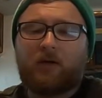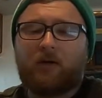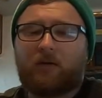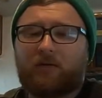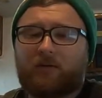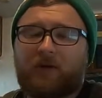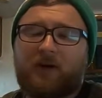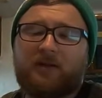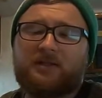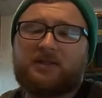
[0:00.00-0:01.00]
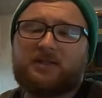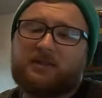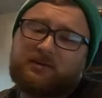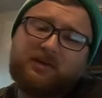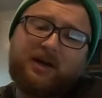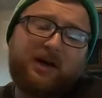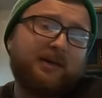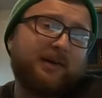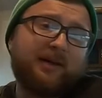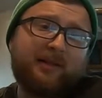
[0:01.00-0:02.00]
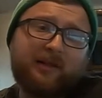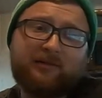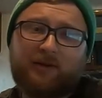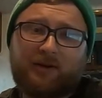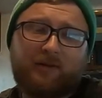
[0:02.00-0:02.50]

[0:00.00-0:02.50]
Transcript: on their lines. I like running